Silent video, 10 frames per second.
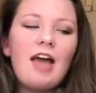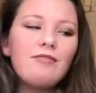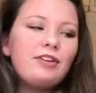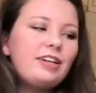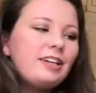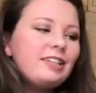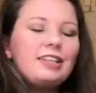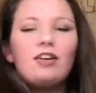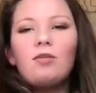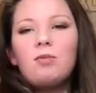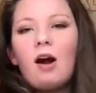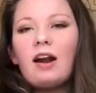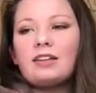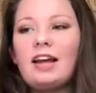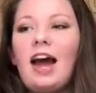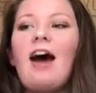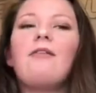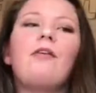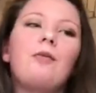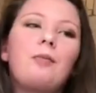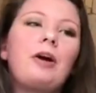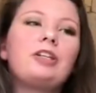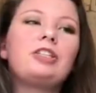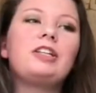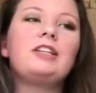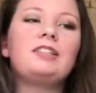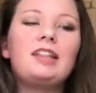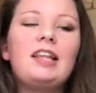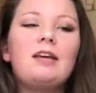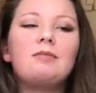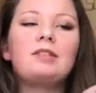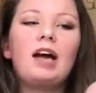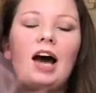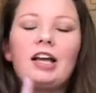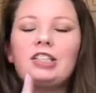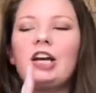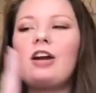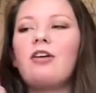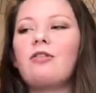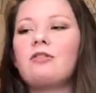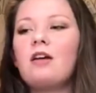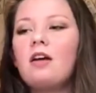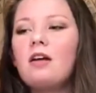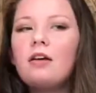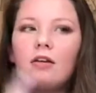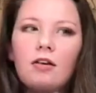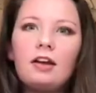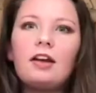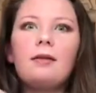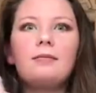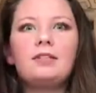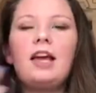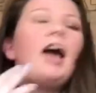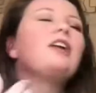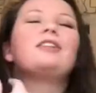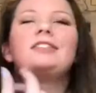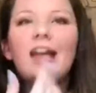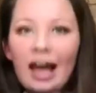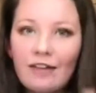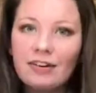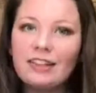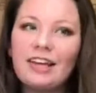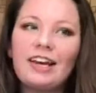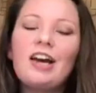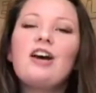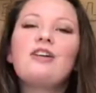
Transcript: Every single product I have, all the brushes, lips, eyeshadows, creams, just everything.